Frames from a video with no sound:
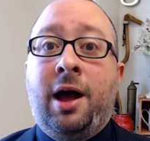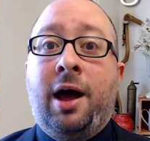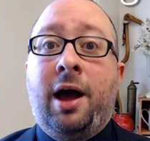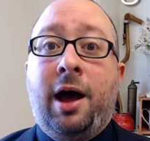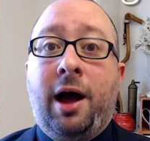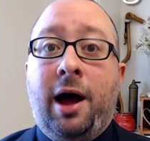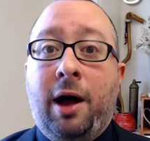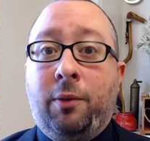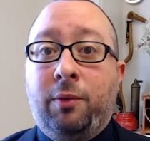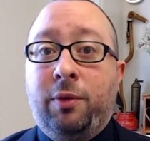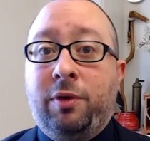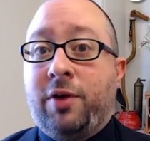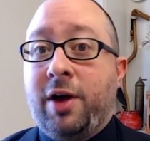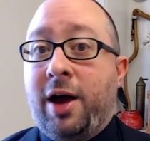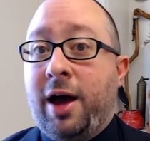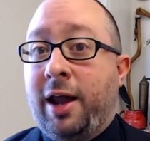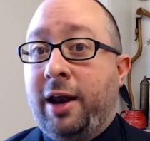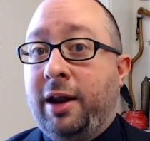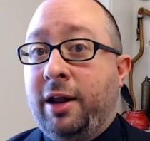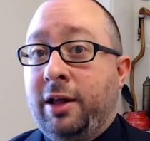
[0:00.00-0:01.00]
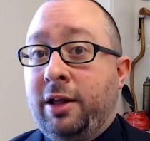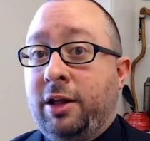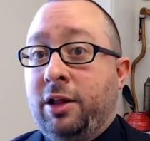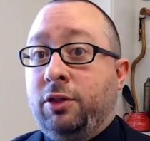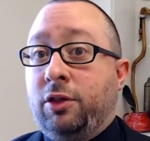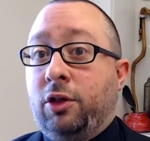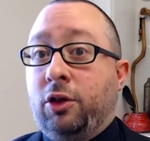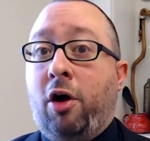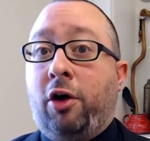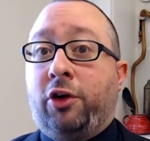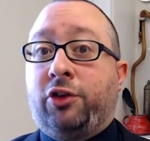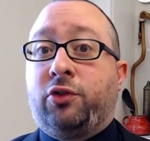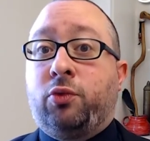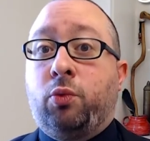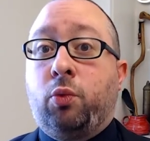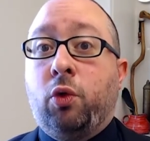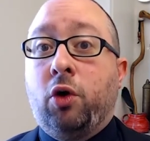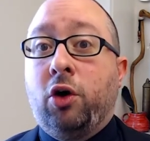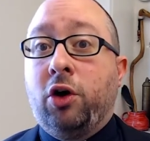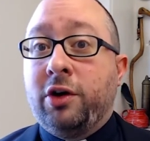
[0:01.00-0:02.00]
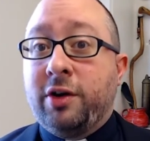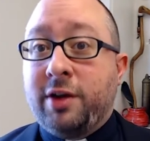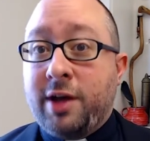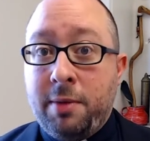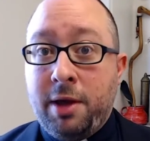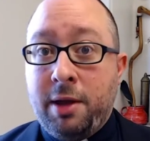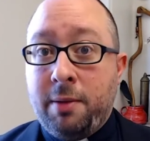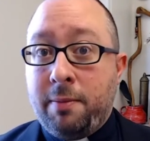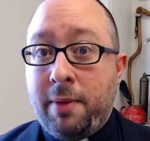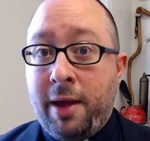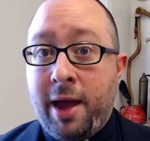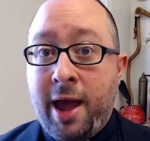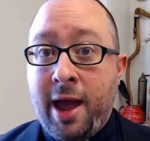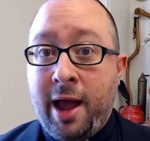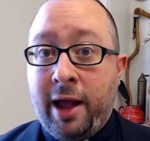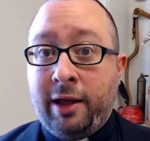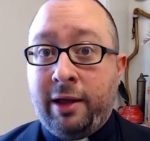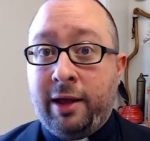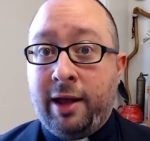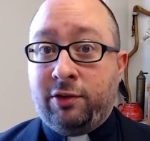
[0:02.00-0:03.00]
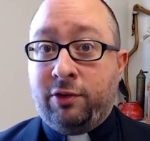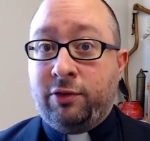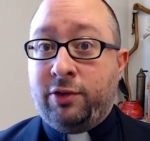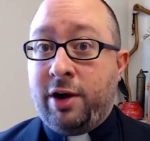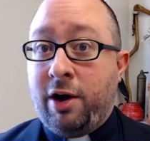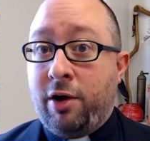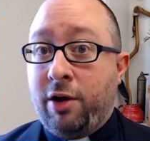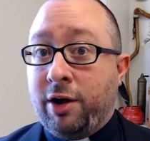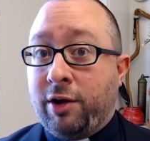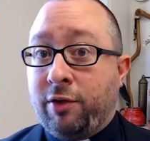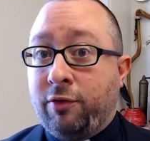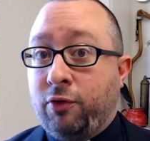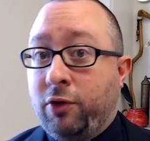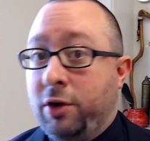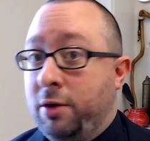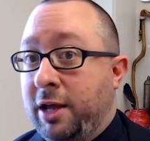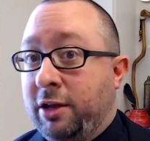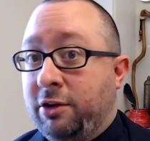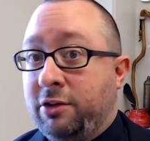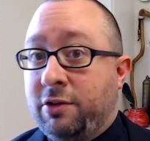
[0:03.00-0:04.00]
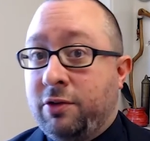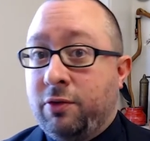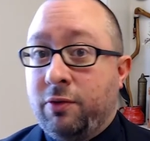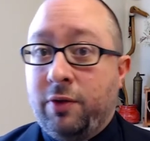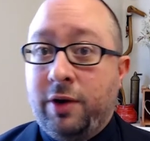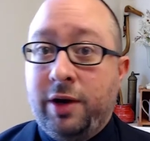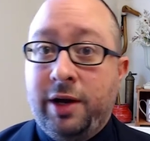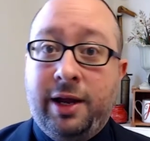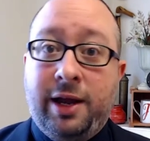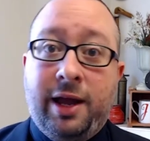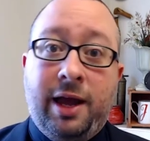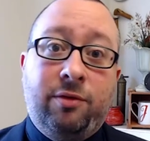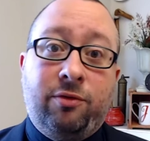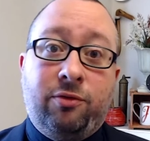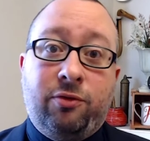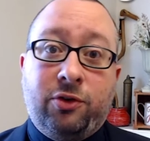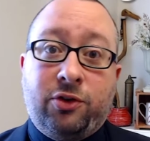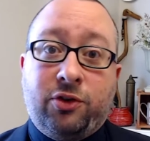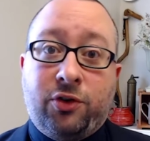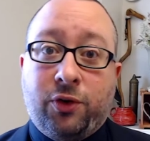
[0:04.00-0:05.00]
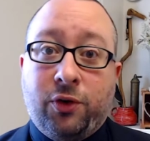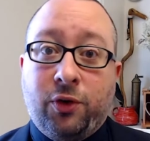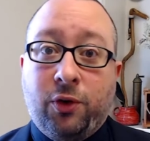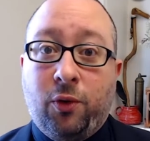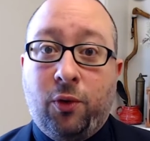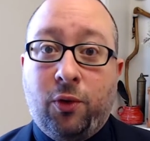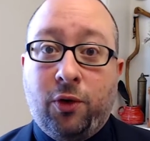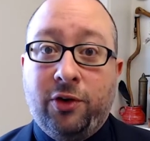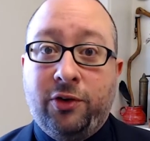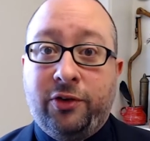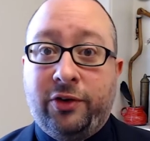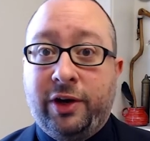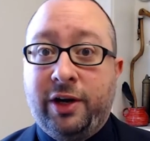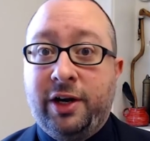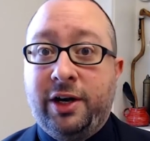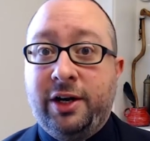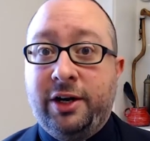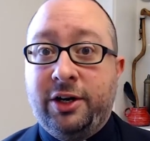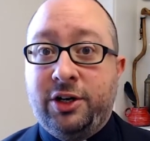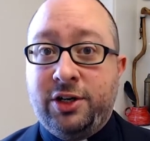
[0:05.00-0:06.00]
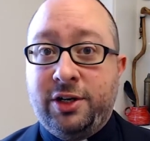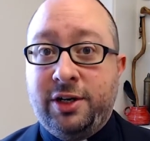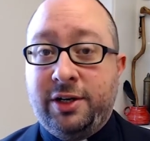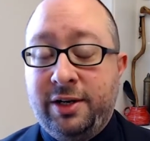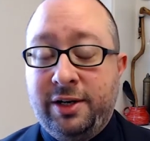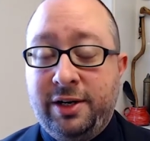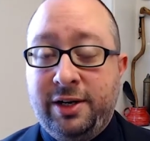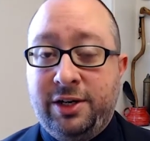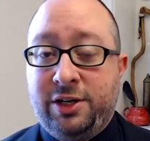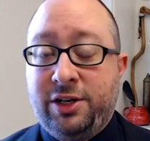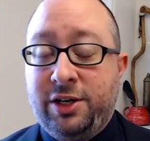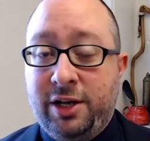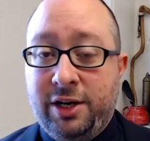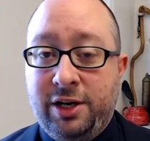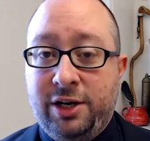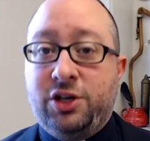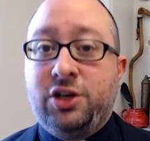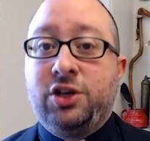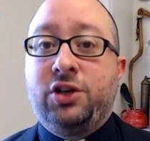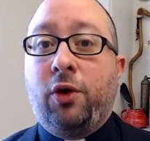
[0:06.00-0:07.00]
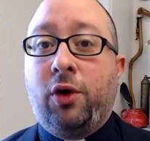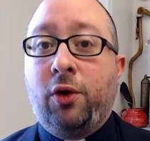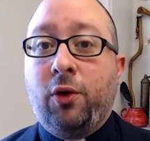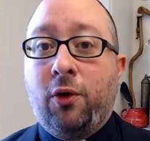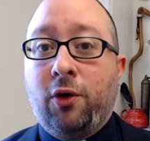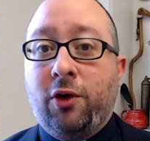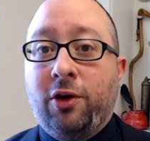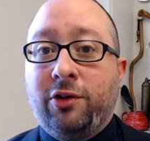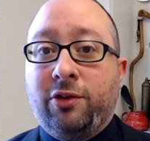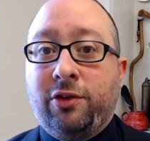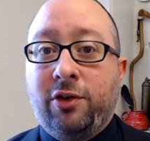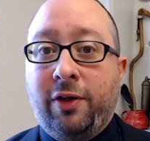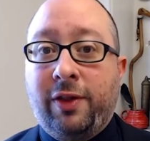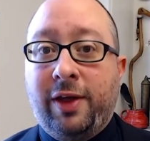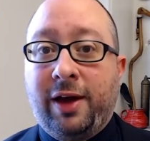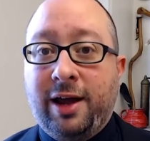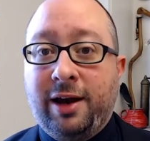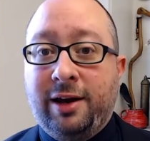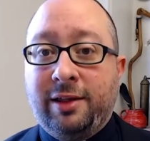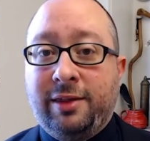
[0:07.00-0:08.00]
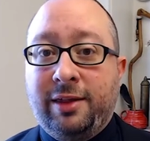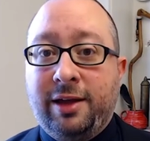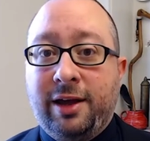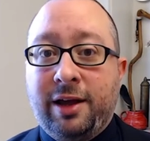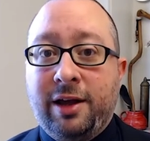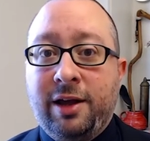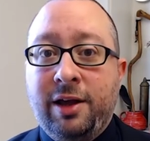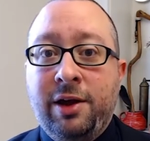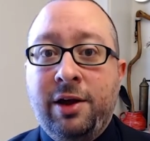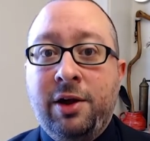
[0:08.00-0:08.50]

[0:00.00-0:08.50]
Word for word: Uh, we've got The Lost Word coming back, esoteric Freemasonry and fraternal orders and initiate, initiatory orders and all that kind of thing.